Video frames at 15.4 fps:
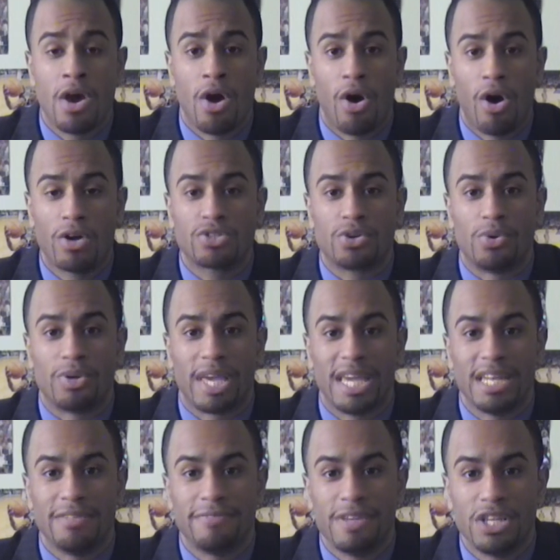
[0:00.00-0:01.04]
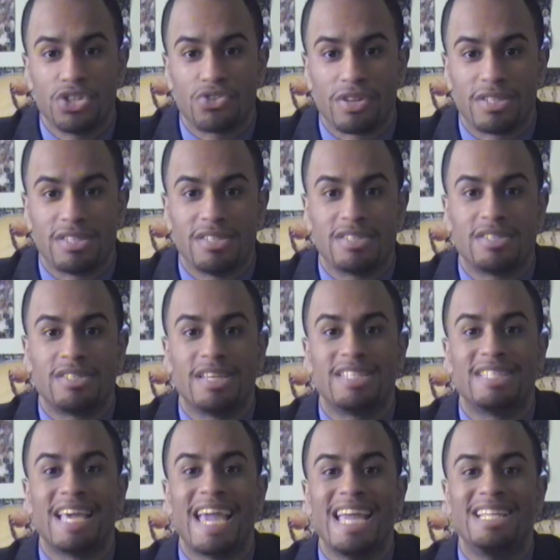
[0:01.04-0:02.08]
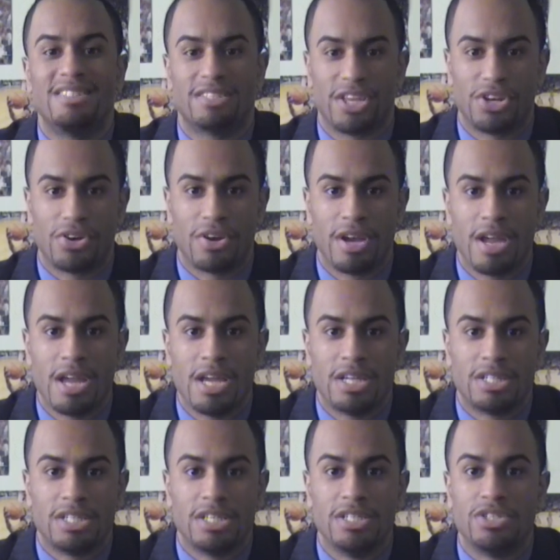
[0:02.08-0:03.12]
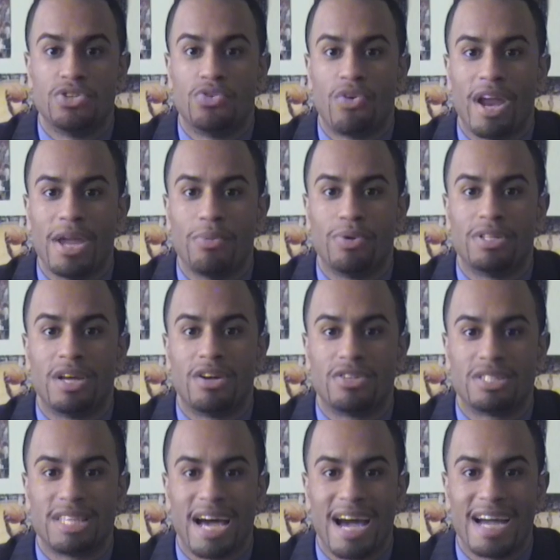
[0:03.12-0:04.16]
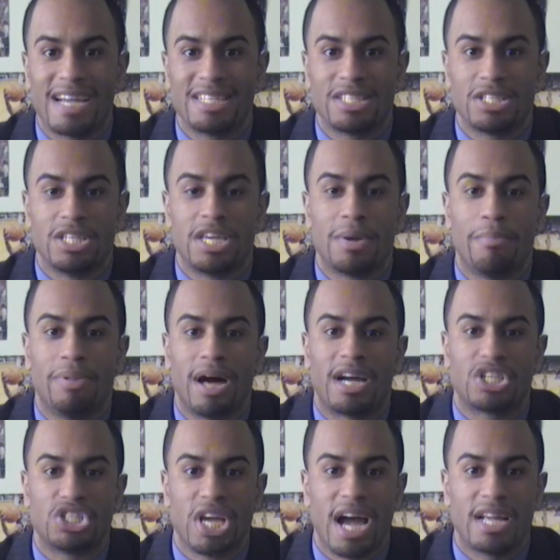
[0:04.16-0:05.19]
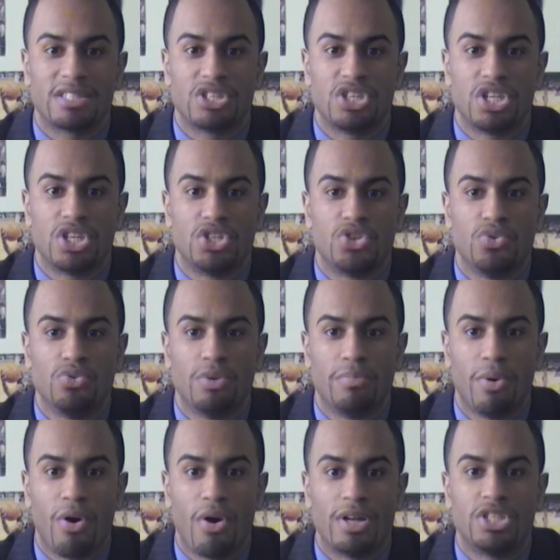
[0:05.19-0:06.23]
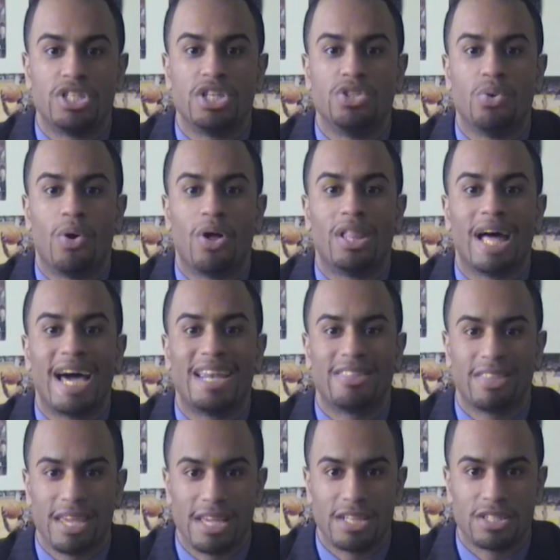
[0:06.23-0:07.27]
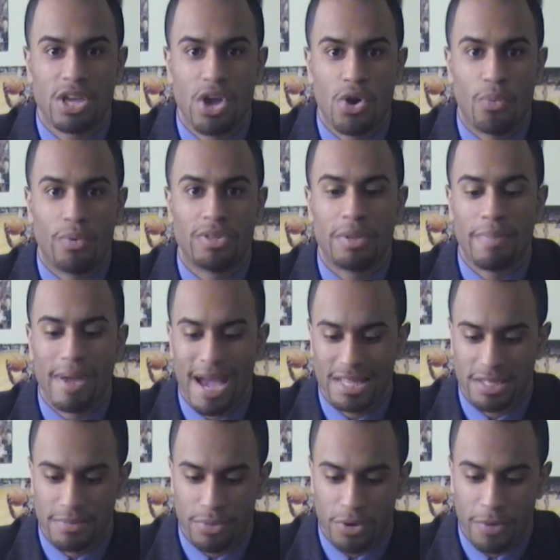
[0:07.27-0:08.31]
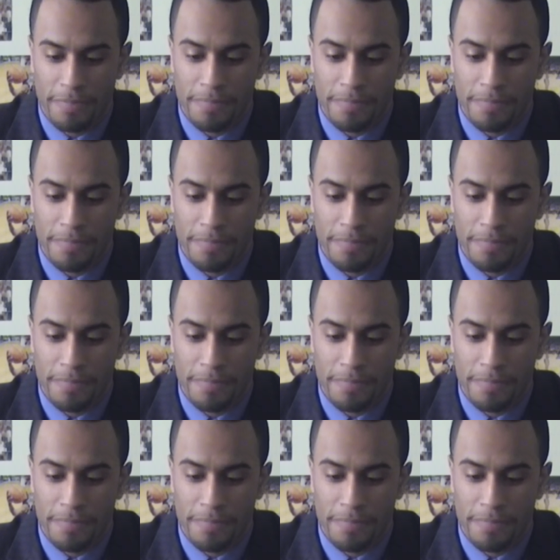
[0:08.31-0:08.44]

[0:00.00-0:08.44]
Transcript: Also, Katie Feenstra, she's a six-eight center, She's great with her size. She can block shots. She can shoot the ball, and she can do a lot of things with the basketball.